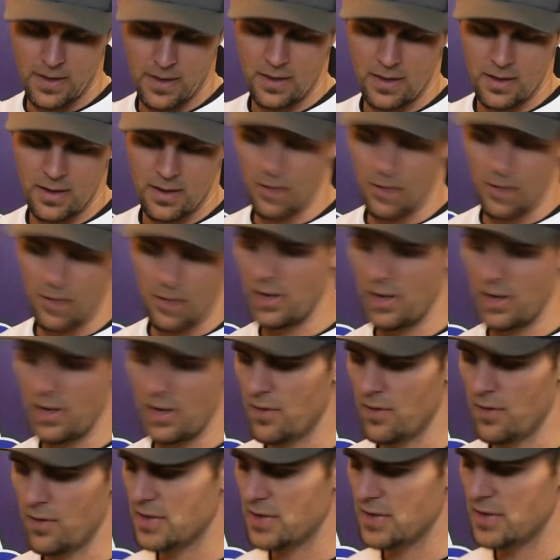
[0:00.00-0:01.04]
and we have our
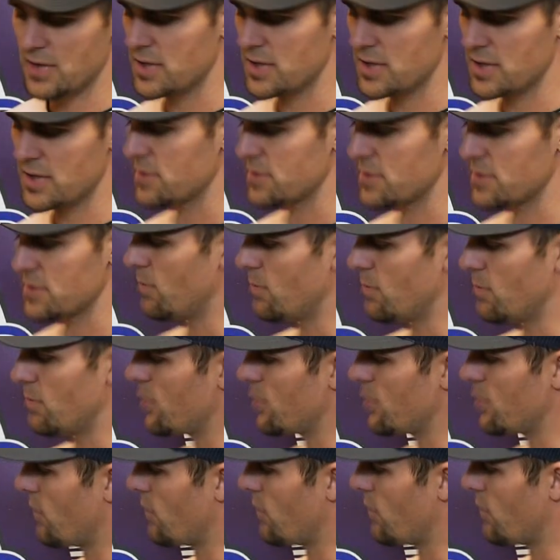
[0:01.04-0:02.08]
stations, both
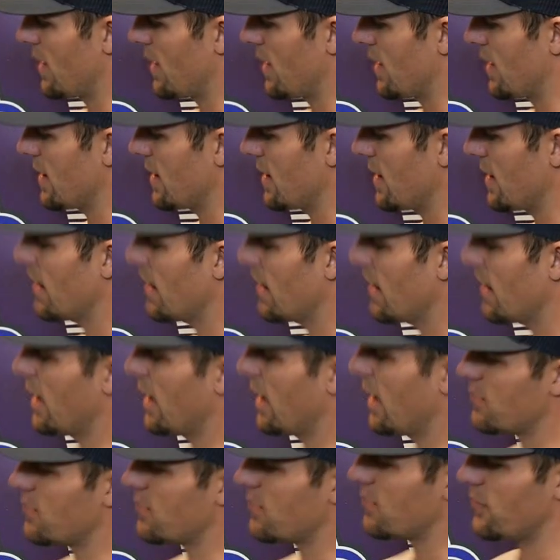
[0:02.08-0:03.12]
for hitting and
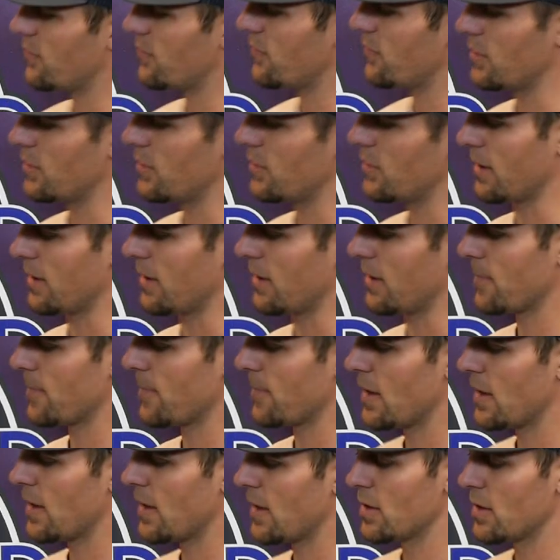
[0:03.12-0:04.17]
for fielding.
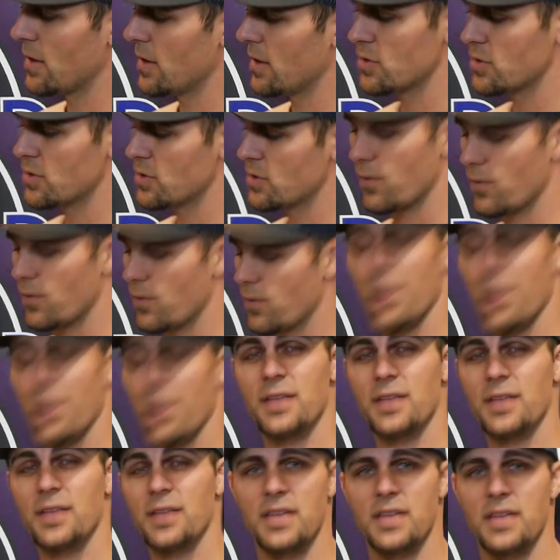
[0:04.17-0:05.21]
So for our hitting
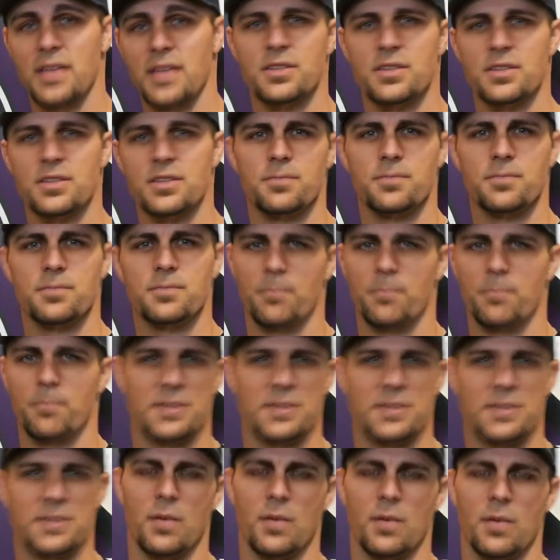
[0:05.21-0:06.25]
stations, let's
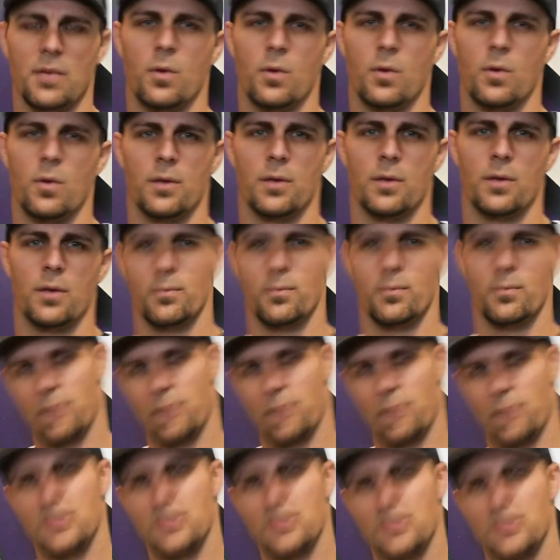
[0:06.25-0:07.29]
say we want it,
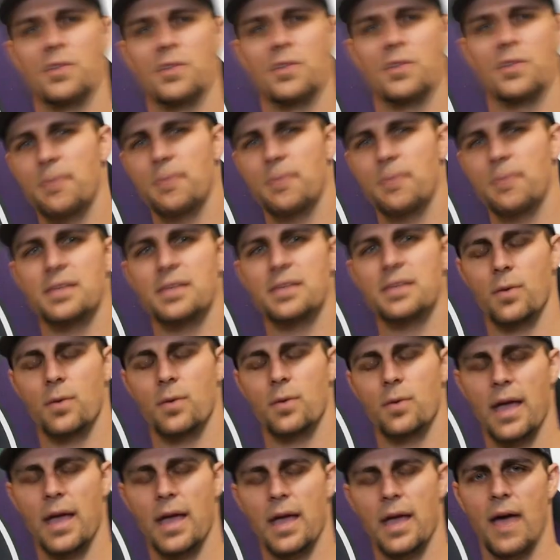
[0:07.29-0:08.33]
based on the space that we
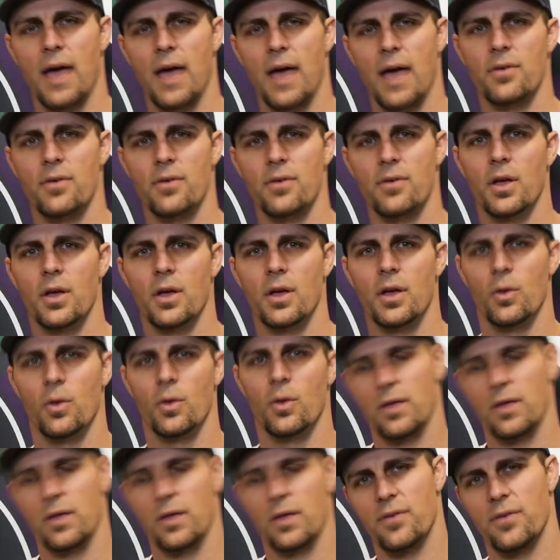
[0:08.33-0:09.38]
have, we
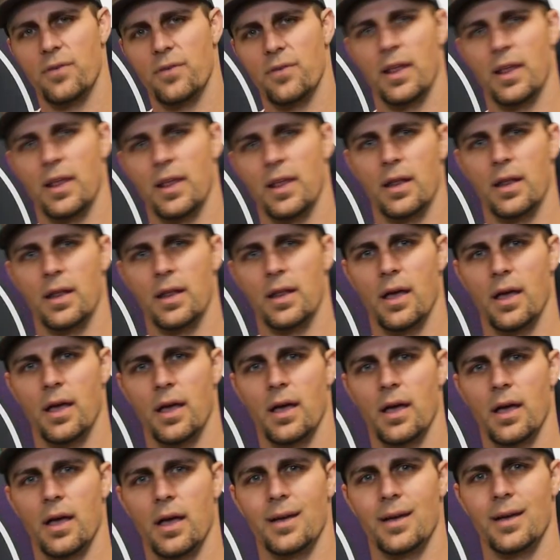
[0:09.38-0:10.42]
can fit in a
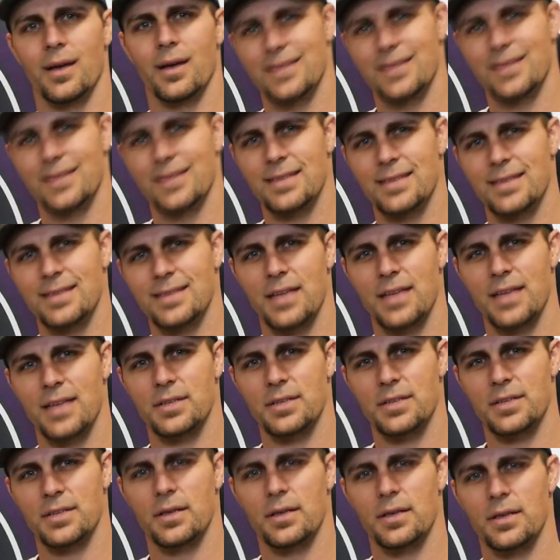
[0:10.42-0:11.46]
T station,
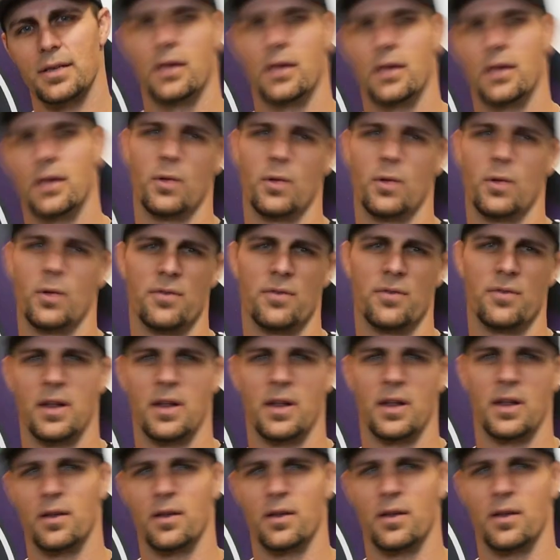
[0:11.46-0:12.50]
we can fit in
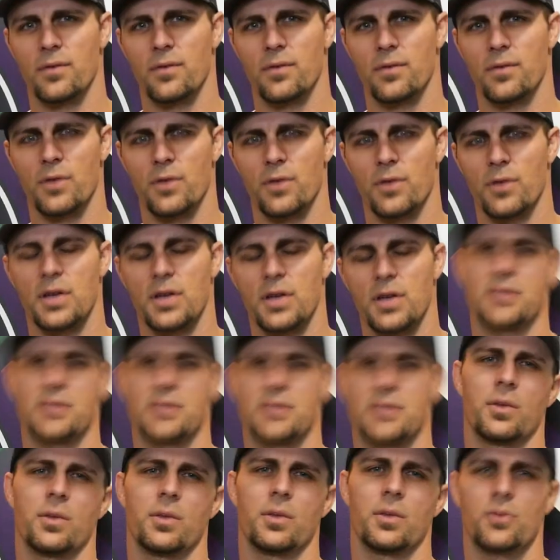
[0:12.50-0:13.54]
a front toss, and we
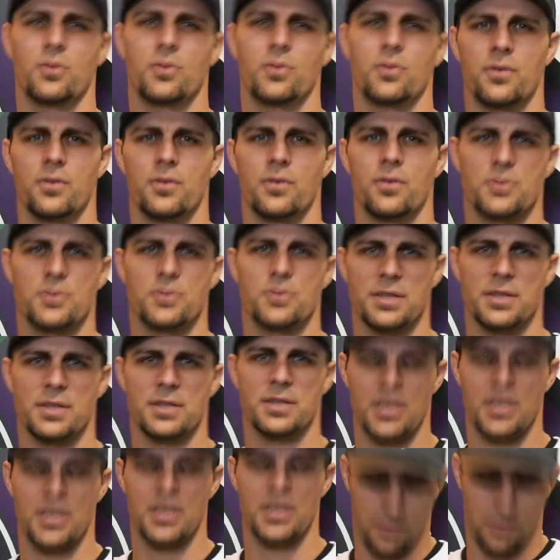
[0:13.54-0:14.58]
can do a
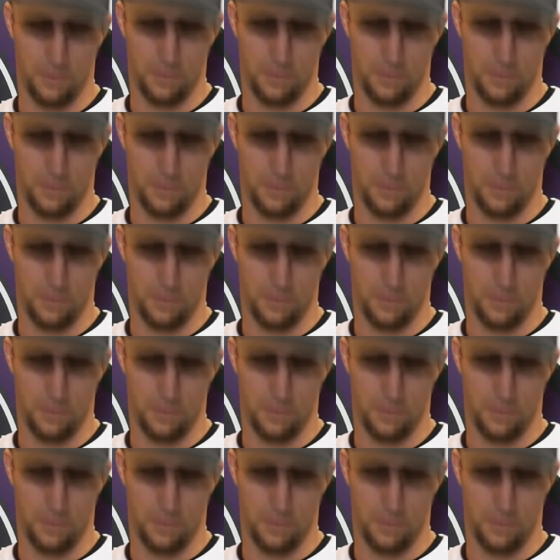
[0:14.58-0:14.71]
visualization.